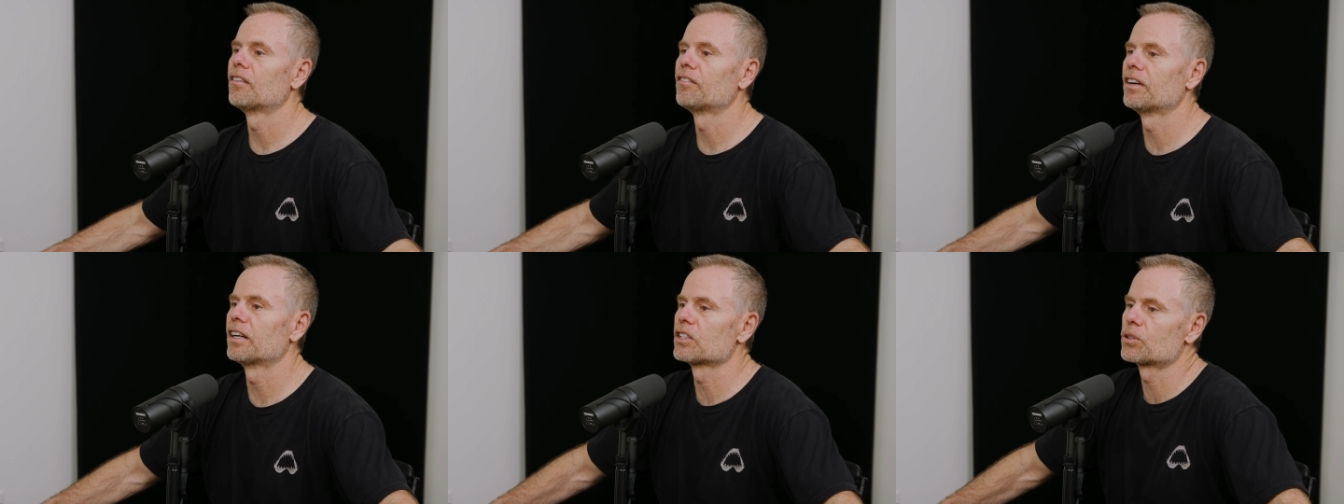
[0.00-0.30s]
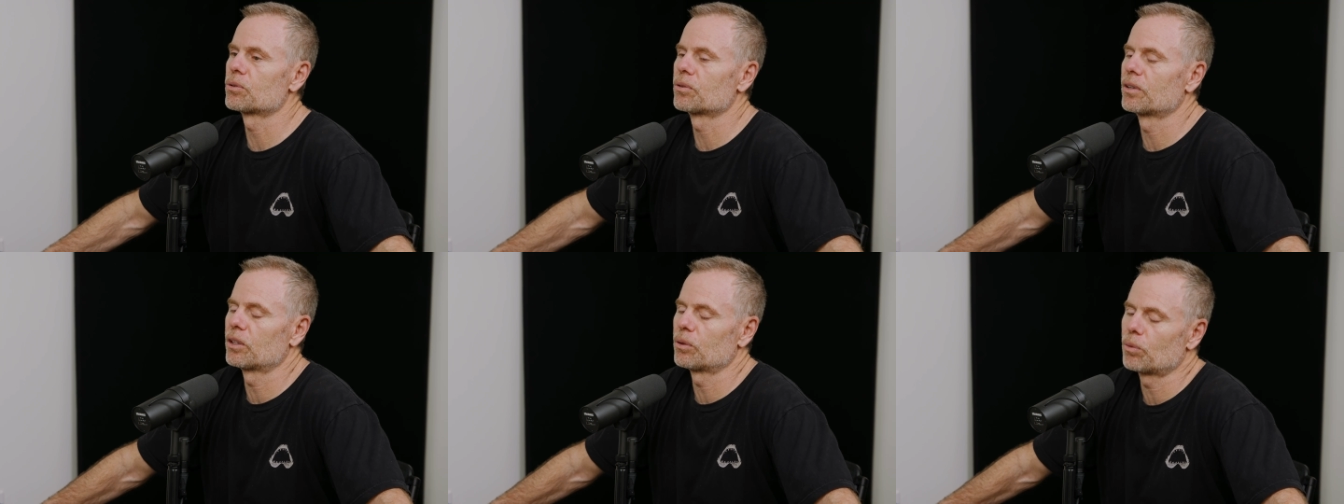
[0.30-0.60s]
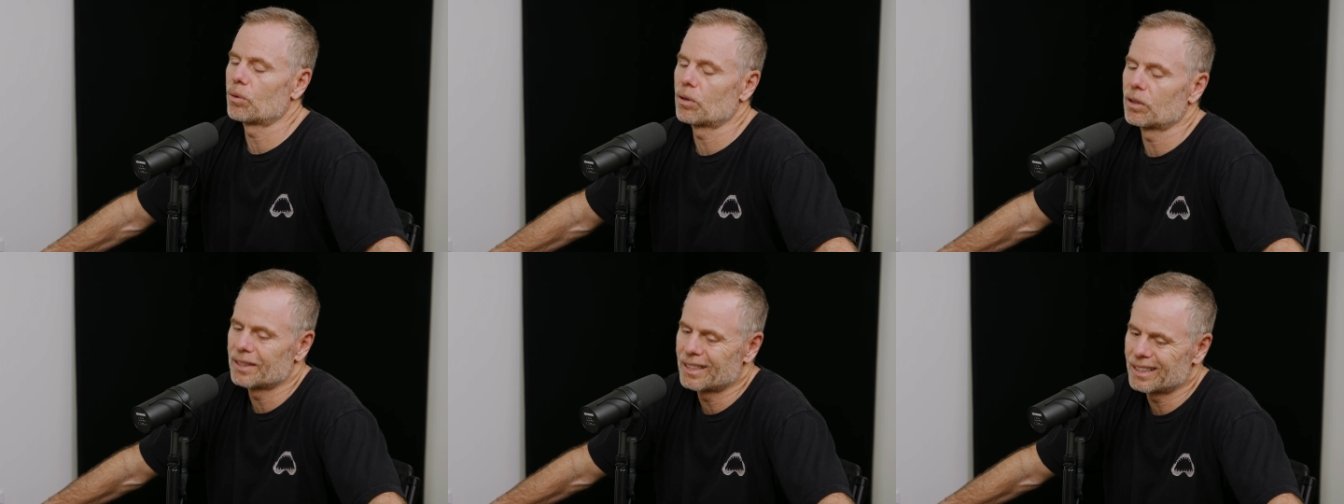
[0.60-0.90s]
events around
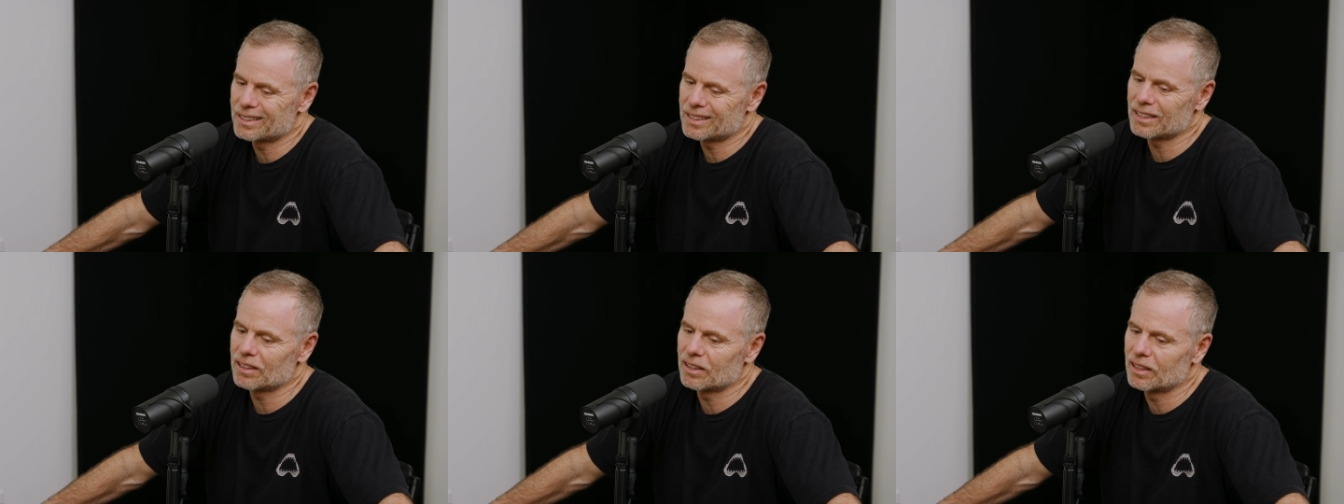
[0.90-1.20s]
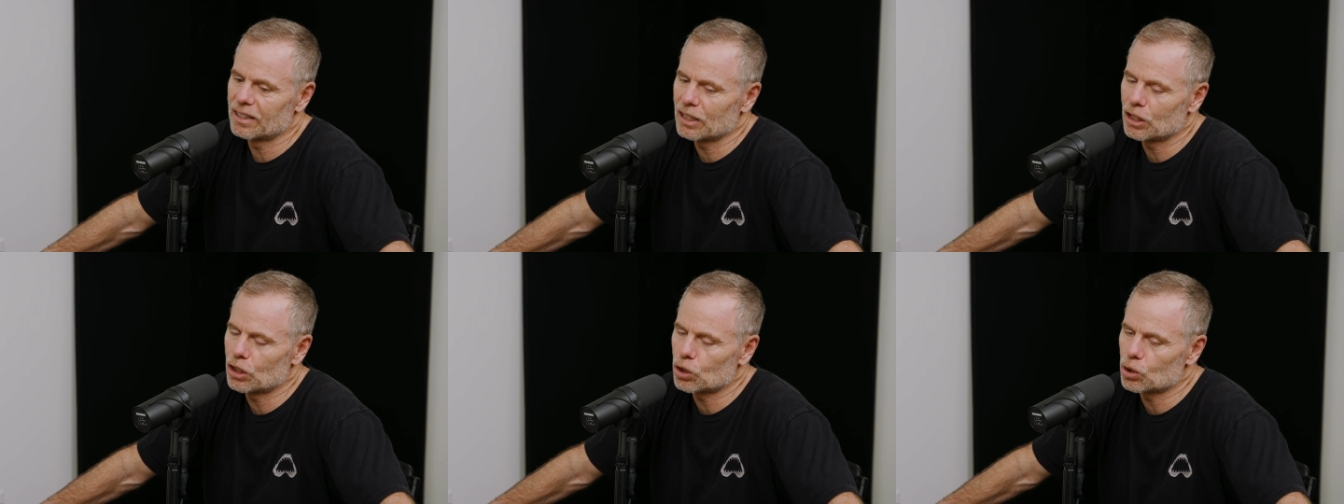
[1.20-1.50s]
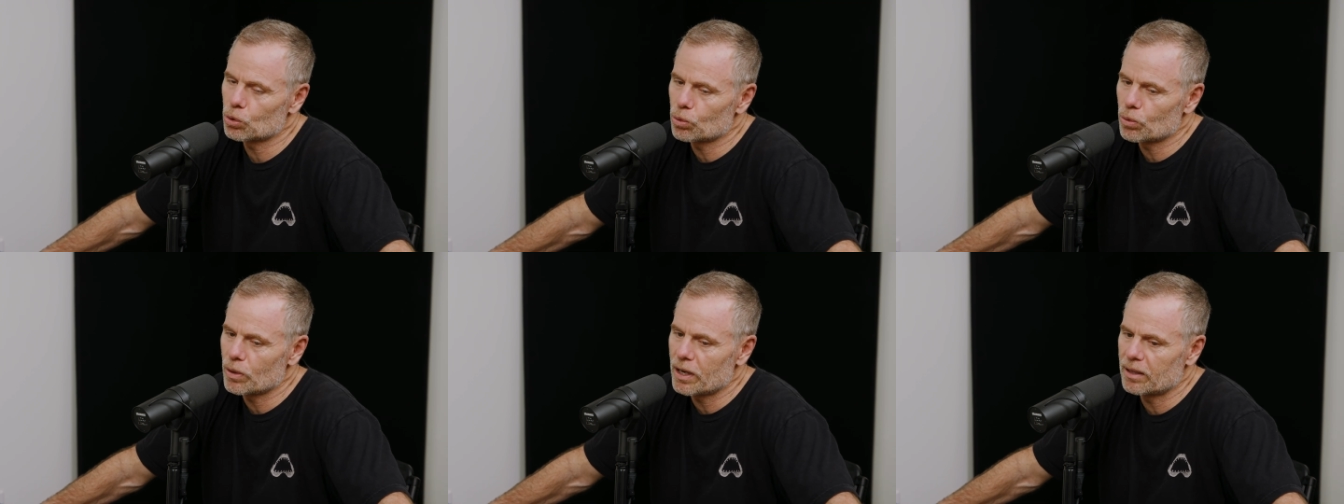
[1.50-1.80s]
the world. And that's
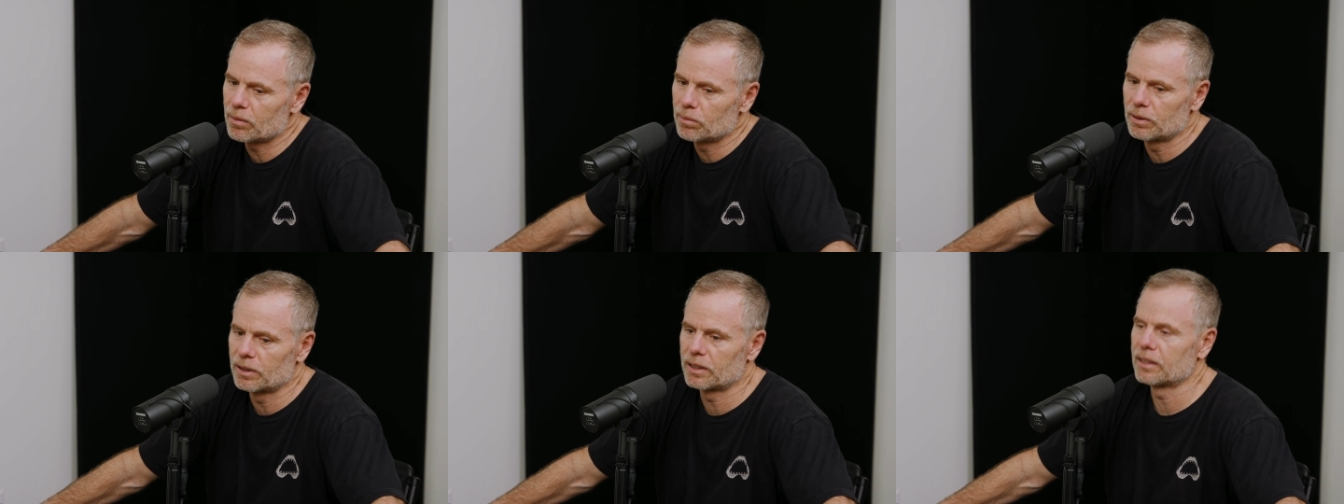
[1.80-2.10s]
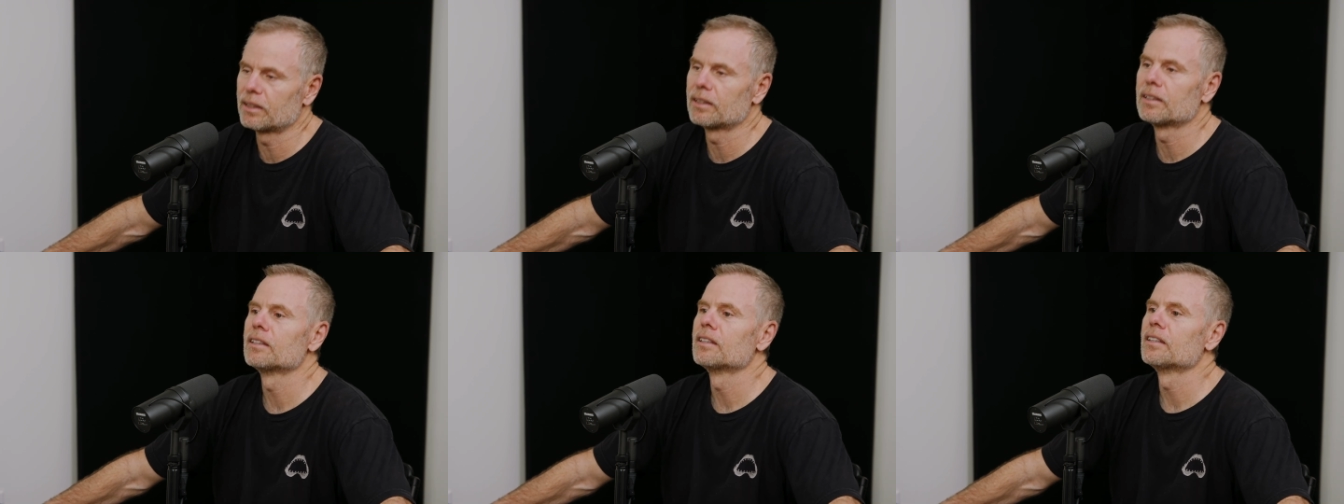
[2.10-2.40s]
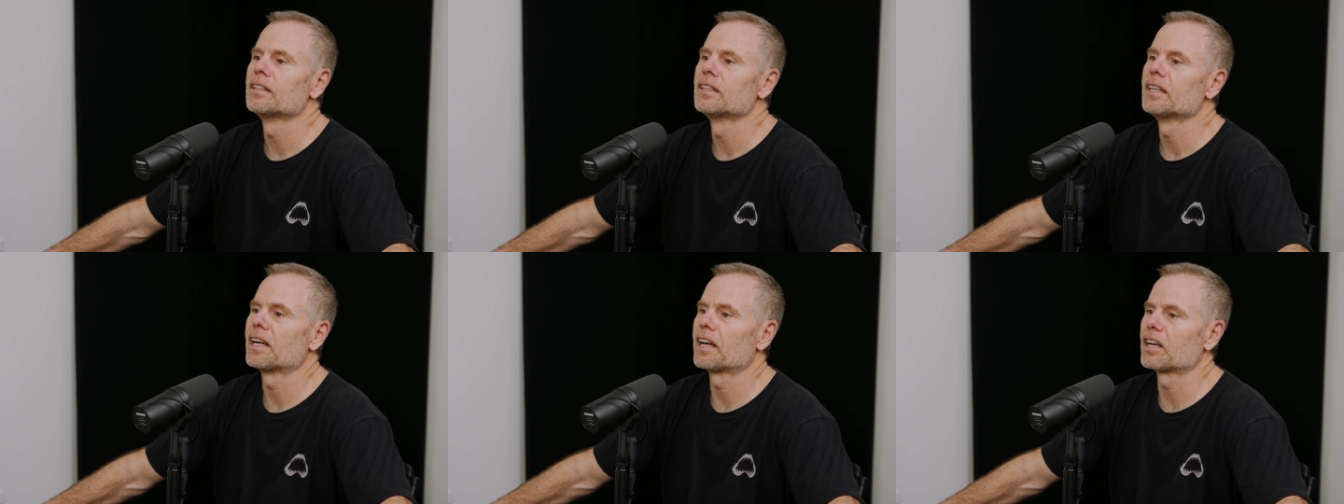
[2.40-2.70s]
incredibly
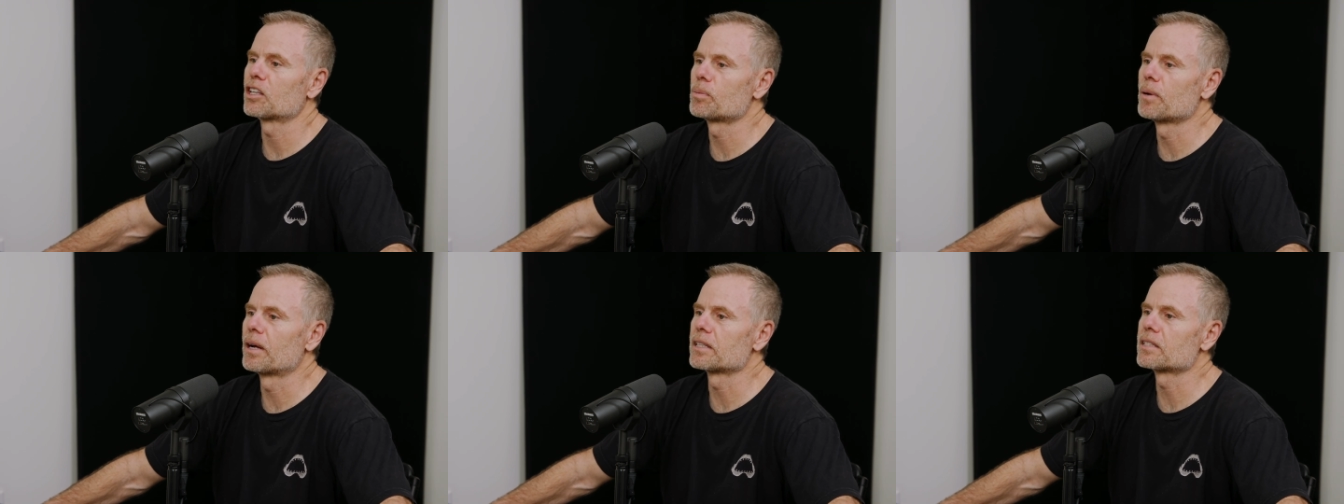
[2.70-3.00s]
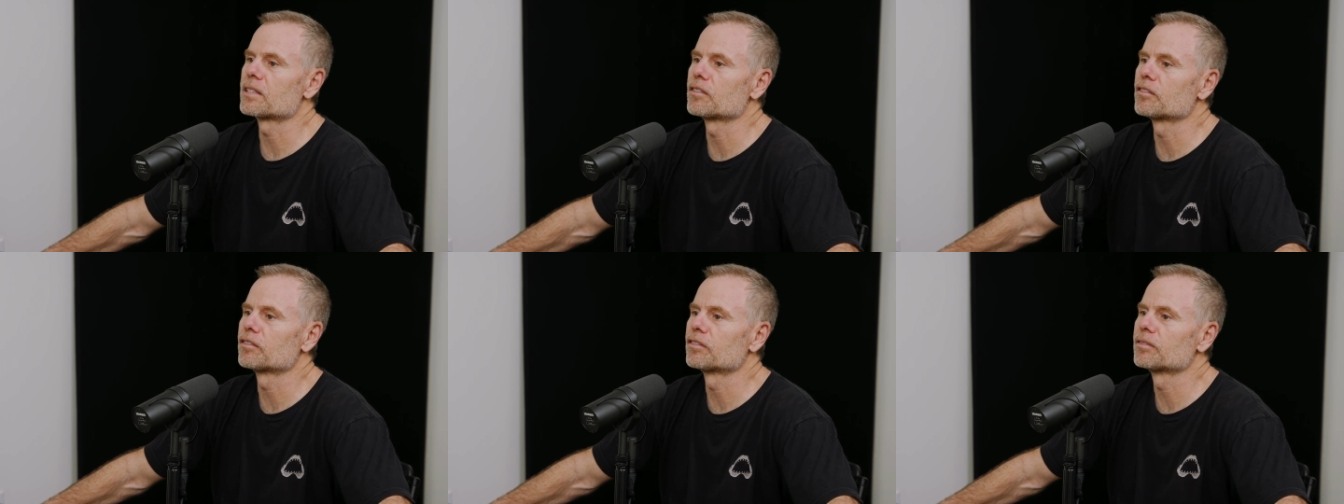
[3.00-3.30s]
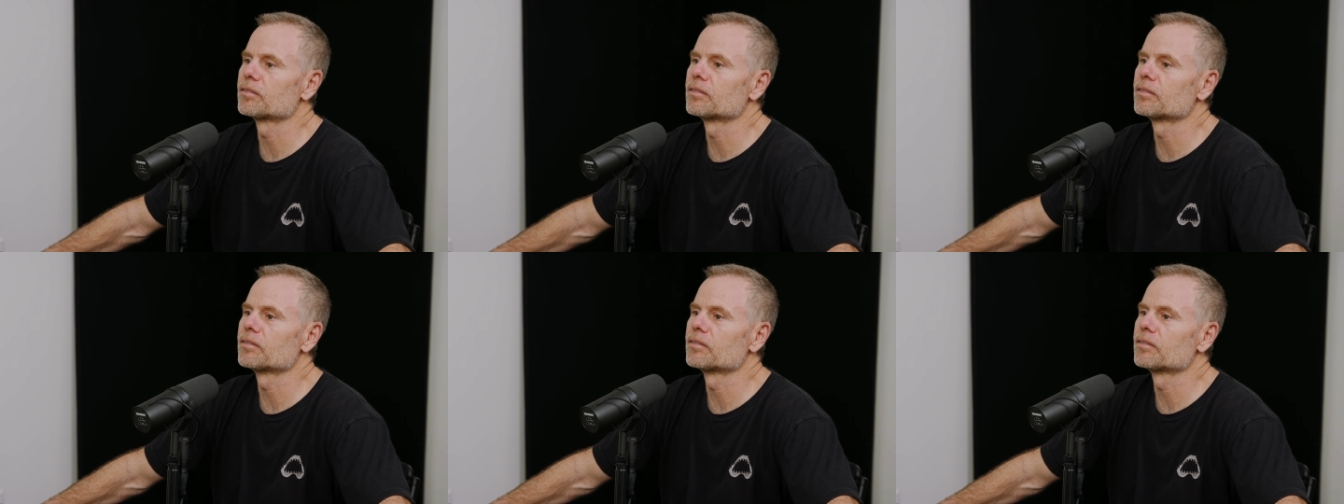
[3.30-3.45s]
expensive.